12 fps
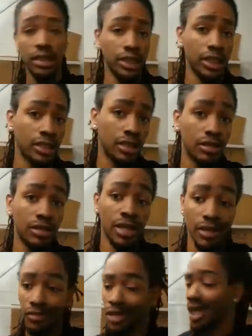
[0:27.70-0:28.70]
shit is a little
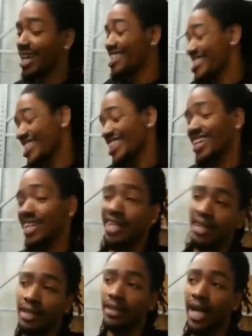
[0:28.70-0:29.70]
different. Anything
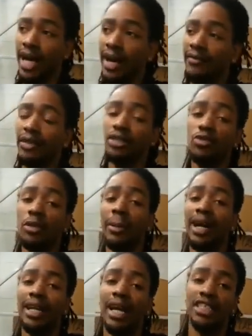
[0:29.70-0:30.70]
not having to do with
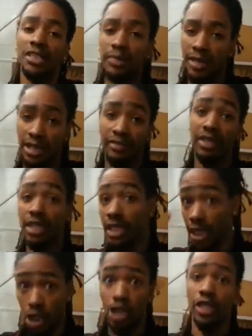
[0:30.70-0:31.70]
my lock specifically
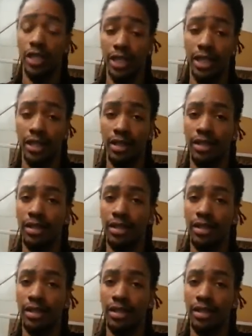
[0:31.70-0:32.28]
currently